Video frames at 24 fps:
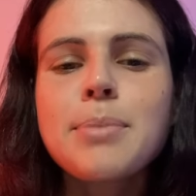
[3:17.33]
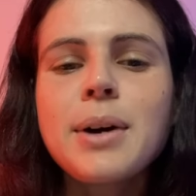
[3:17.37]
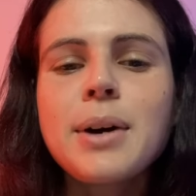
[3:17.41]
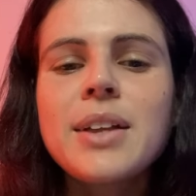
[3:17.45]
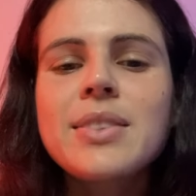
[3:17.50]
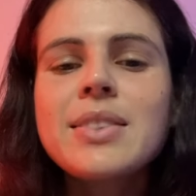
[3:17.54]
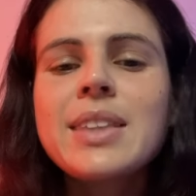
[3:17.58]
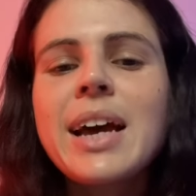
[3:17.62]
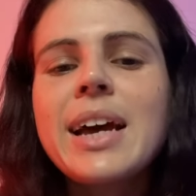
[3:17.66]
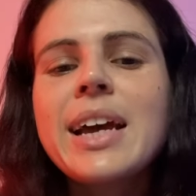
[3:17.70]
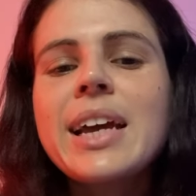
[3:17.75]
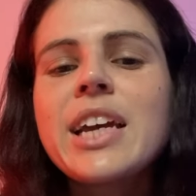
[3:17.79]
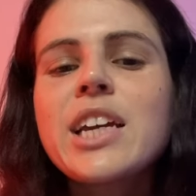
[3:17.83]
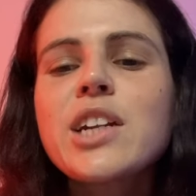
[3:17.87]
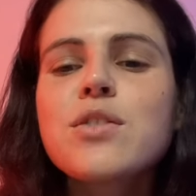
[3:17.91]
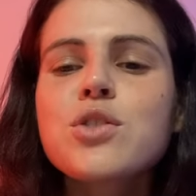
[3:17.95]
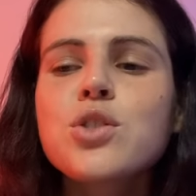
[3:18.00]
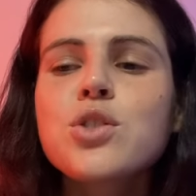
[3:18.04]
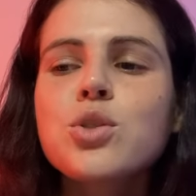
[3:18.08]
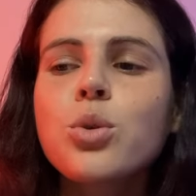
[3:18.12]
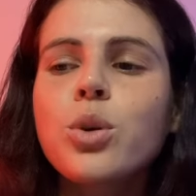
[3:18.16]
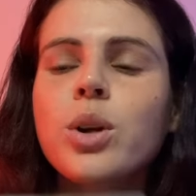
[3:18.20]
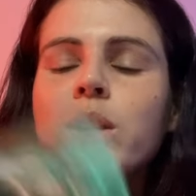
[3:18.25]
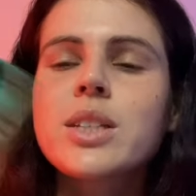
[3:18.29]
But that Eight of
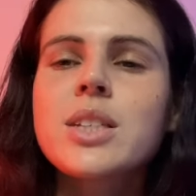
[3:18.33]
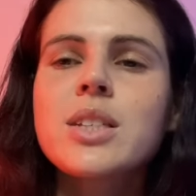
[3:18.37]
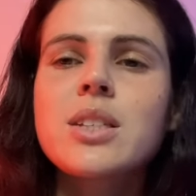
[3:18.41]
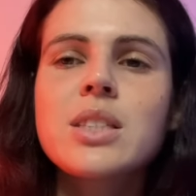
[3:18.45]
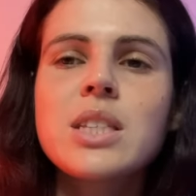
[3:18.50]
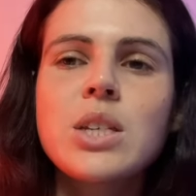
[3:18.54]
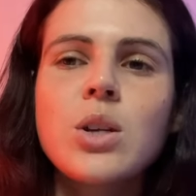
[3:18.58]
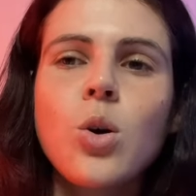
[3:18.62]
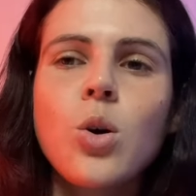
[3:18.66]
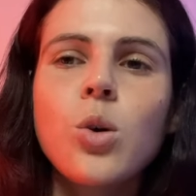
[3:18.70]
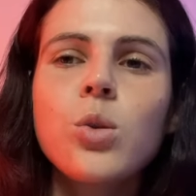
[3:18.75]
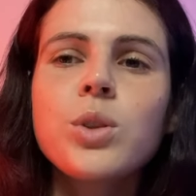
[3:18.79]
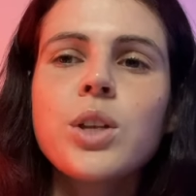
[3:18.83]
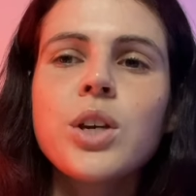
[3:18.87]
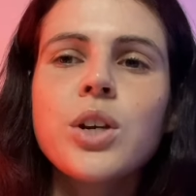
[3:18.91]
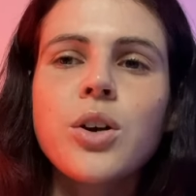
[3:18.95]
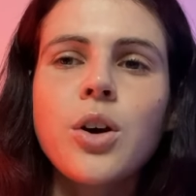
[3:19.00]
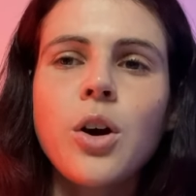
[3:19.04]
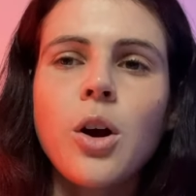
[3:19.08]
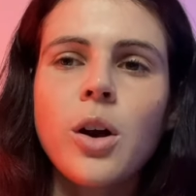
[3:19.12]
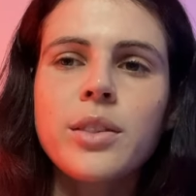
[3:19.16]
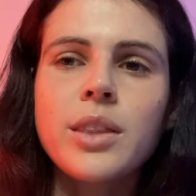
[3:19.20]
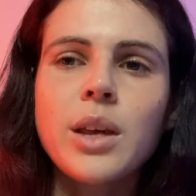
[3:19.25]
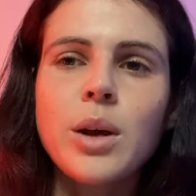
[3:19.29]
Swords is the only
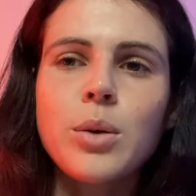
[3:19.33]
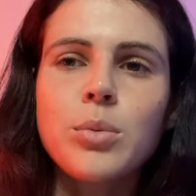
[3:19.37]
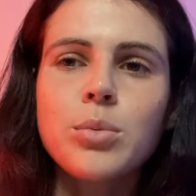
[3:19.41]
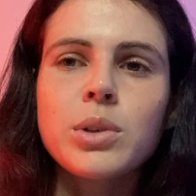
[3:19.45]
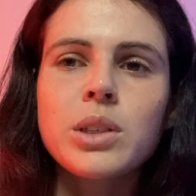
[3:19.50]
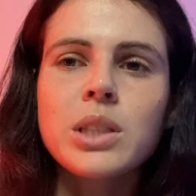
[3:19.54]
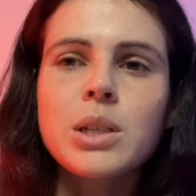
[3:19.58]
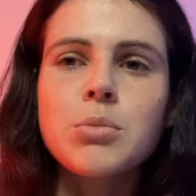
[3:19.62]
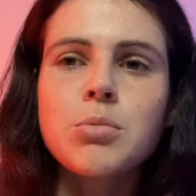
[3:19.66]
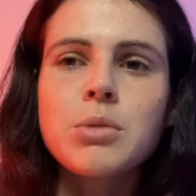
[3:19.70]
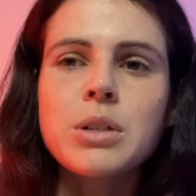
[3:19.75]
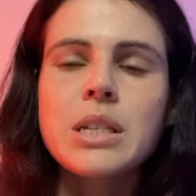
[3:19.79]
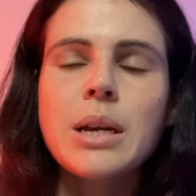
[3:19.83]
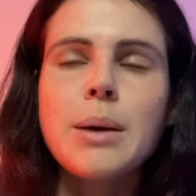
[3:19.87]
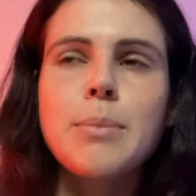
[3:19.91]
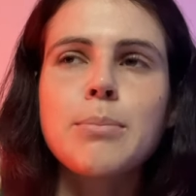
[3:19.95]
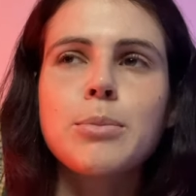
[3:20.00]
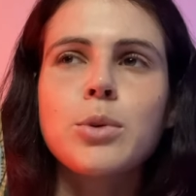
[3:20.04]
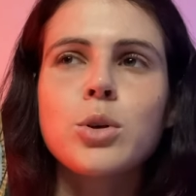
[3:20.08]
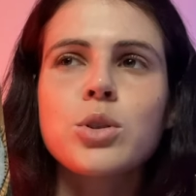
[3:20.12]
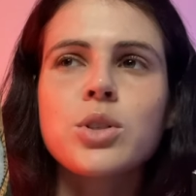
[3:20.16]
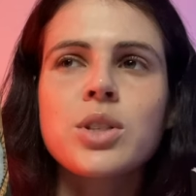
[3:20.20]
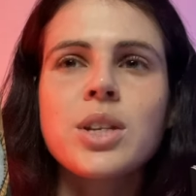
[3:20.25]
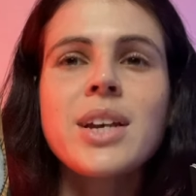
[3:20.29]
card that really
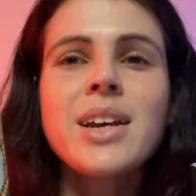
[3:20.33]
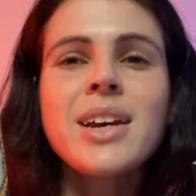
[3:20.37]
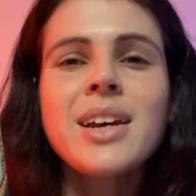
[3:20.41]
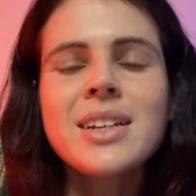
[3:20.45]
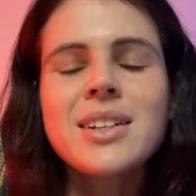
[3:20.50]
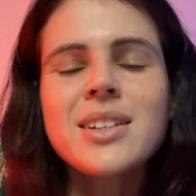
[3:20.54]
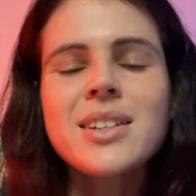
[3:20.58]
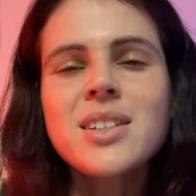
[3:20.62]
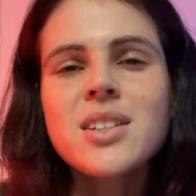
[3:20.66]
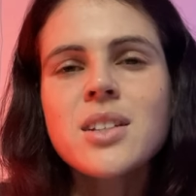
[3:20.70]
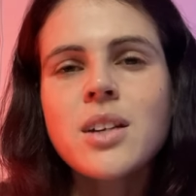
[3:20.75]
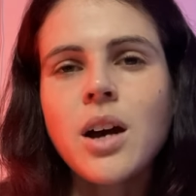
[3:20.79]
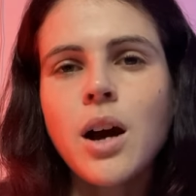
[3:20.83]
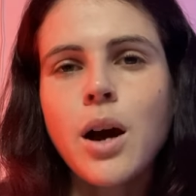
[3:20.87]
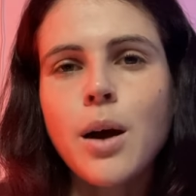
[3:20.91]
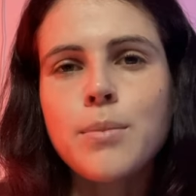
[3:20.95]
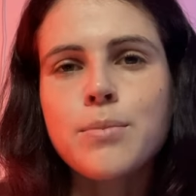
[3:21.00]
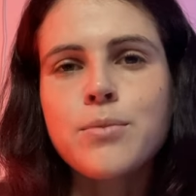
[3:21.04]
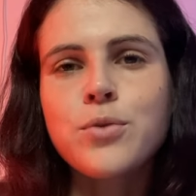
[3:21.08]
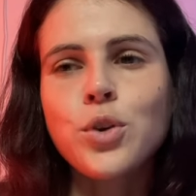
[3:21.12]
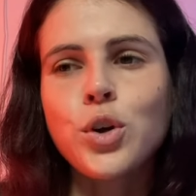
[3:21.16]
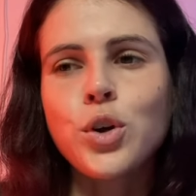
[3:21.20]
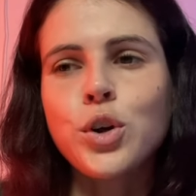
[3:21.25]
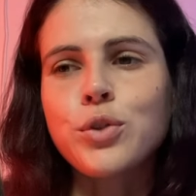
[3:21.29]
resembles
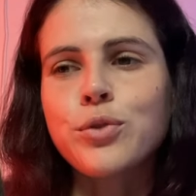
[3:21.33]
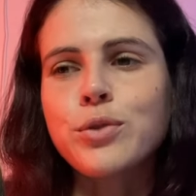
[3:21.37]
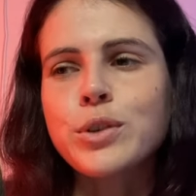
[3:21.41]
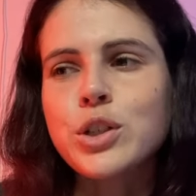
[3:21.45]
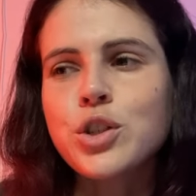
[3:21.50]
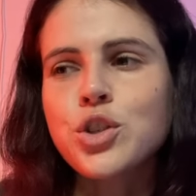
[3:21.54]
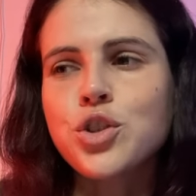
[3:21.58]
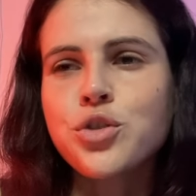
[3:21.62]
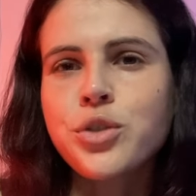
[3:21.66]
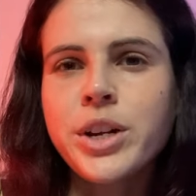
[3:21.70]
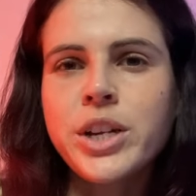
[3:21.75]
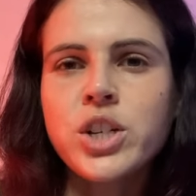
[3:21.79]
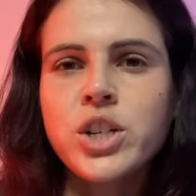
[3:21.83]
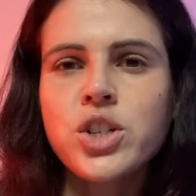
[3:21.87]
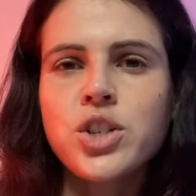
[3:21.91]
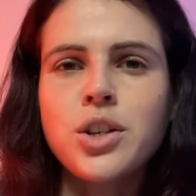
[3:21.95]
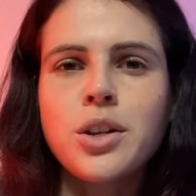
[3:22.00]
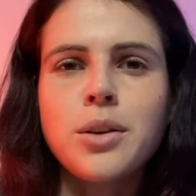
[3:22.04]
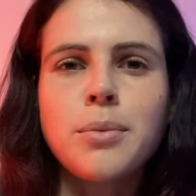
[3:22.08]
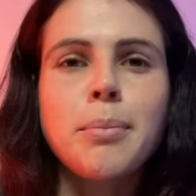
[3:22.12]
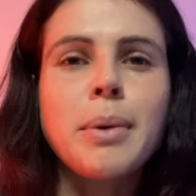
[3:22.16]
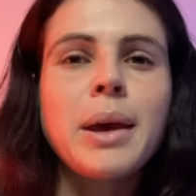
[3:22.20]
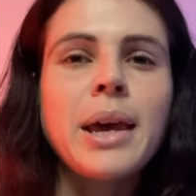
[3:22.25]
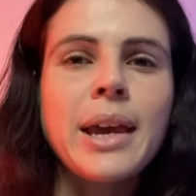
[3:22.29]
discomfort,
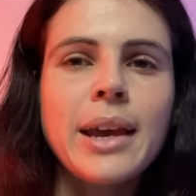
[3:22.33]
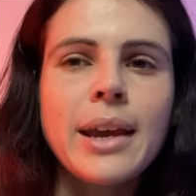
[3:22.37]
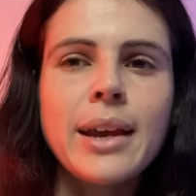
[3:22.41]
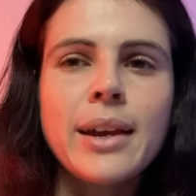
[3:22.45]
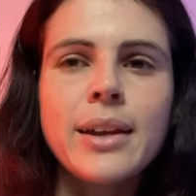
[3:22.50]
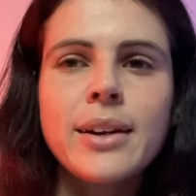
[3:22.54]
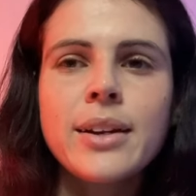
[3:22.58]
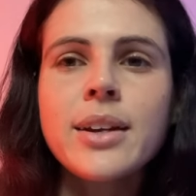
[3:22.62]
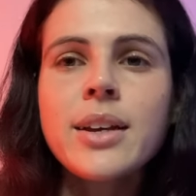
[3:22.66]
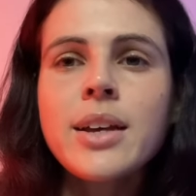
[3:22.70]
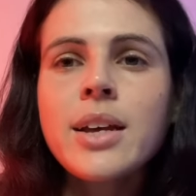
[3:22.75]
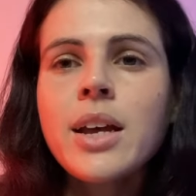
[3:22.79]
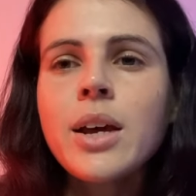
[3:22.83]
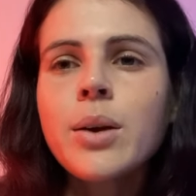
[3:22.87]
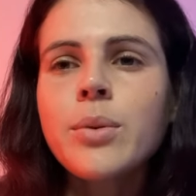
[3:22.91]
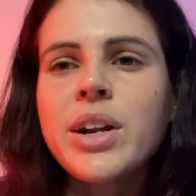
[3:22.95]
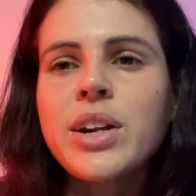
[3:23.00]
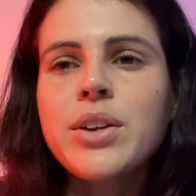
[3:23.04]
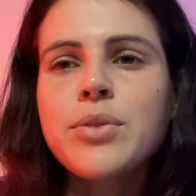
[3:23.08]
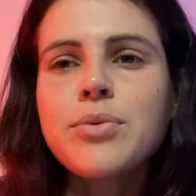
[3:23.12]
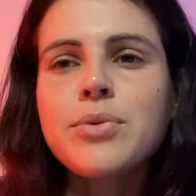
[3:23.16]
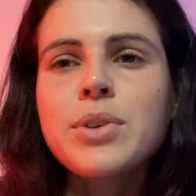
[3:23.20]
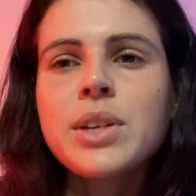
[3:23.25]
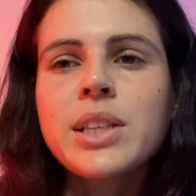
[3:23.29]
frustration, pain,
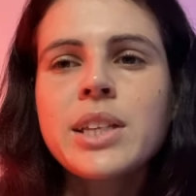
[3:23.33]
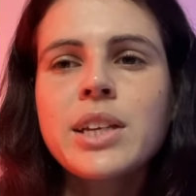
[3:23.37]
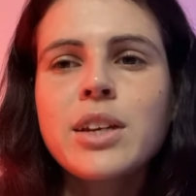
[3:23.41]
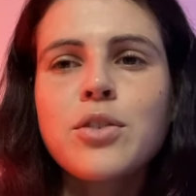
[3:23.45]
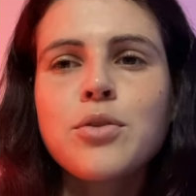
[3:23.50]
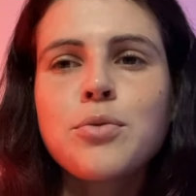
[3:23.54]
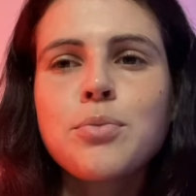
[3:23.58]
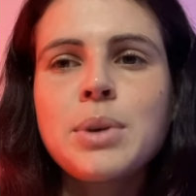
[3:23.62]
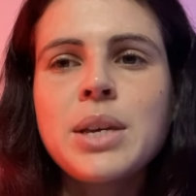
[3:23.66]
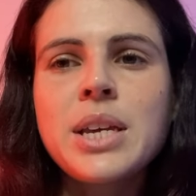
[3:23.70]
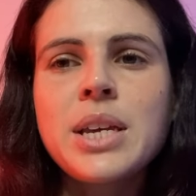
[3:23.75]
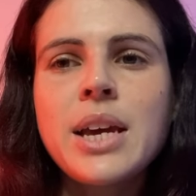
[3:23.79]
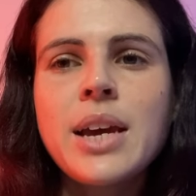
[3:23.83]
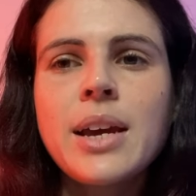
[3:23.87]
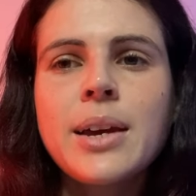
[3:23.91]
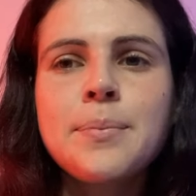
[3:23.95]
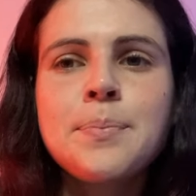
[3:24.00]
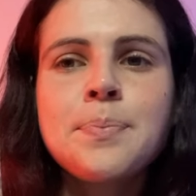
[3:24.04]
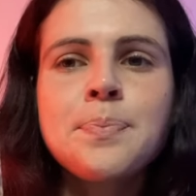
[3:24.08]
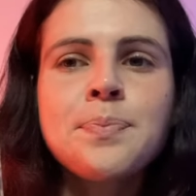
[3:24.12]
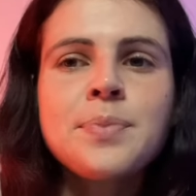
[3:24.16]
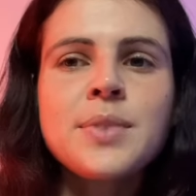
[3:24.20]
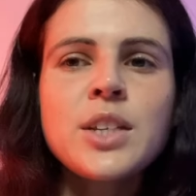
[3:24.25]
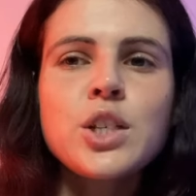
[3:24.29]
right? A feeling of being,
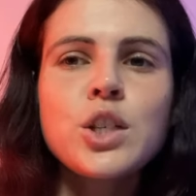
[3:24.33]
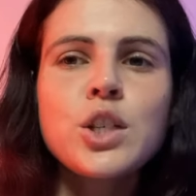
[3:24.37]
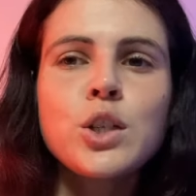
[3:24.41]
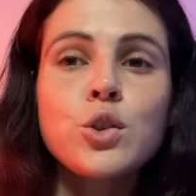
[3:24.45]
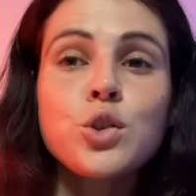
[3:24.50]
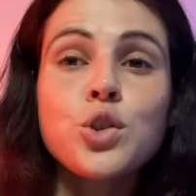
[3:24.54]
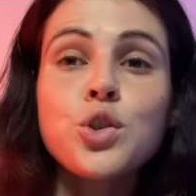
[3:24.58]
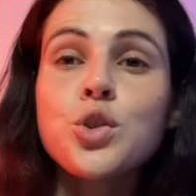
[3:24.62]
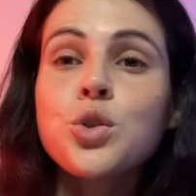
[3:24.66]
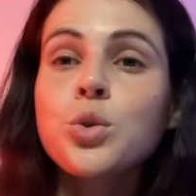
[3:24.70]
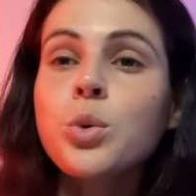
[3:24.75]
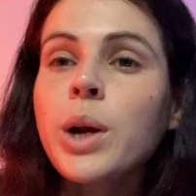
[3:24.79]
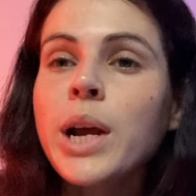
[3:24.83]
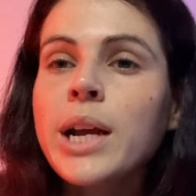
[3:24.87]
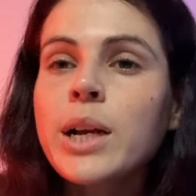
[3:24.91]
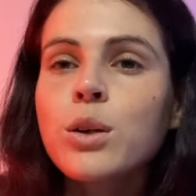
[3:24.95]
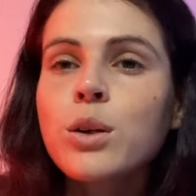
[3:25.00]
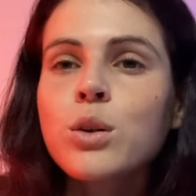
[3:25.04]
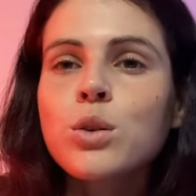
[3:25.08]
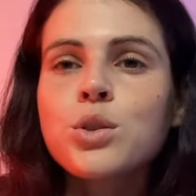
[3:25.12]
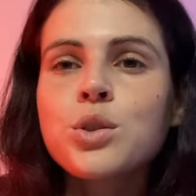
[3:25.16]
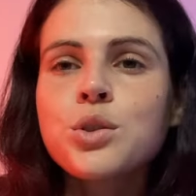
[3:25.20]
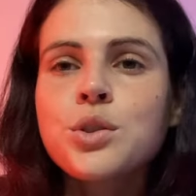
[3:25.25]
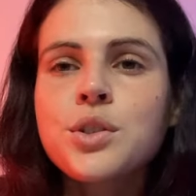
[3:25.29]
you know,
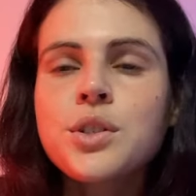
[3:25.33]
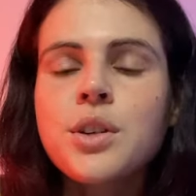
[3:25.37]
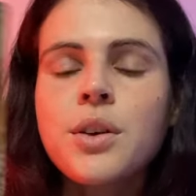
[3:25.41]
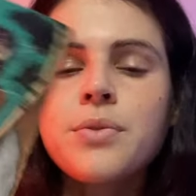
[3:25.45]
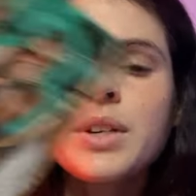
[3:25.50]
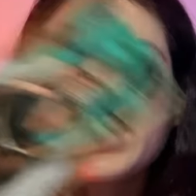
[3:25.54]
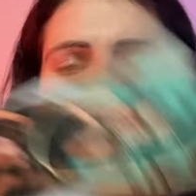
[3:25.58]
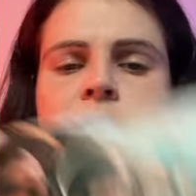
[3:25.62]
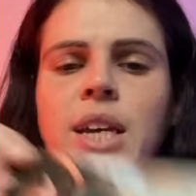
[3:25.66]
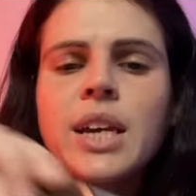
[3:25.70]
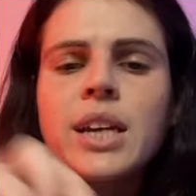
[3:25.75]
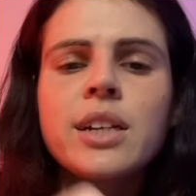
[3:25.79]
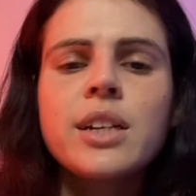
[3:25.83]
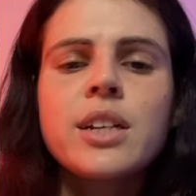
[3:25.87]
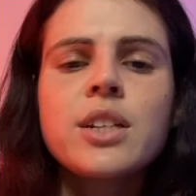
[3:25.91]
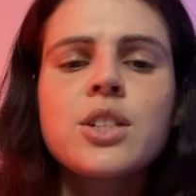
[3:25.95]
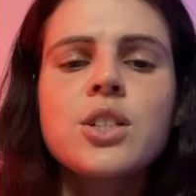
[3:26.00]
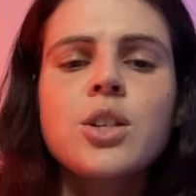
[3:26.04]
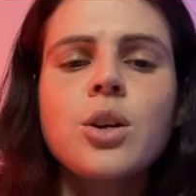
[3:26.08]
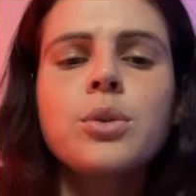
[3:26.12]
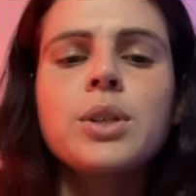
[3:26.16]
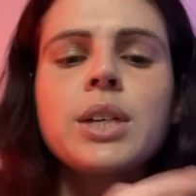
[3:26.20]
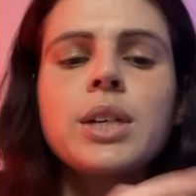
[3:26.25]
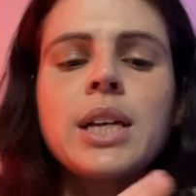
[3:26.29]
strangled or suffocated. So